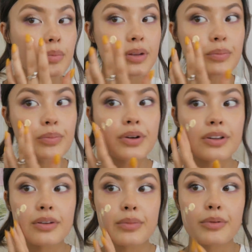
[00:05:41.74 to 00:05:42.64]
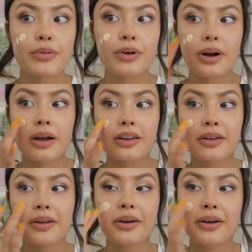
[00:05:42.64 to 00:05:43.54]
I'm gonna put a little bit more on.
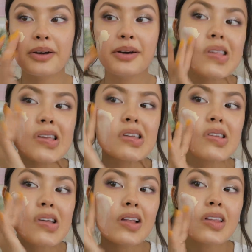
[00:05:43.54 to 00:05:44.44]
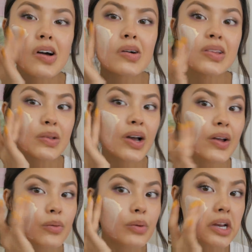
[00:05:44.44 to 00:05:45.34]
It's like yellow, it's
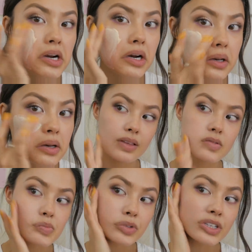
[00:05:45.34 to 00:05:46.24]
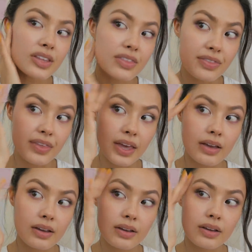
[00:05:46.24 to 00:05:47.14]
kind of weird. Pretty
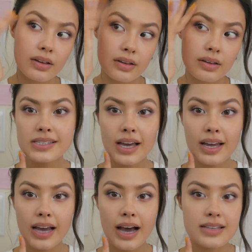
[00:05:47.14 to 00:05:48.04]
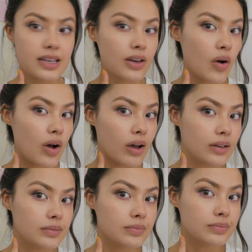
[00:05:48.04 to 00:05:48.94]
thick. So this side has it
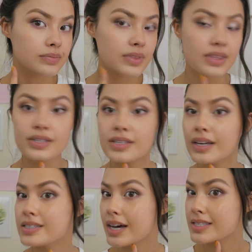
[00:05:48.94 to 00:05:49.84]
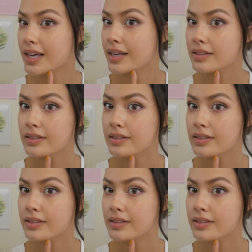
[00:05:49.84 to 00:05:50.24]
on. This side doesn't.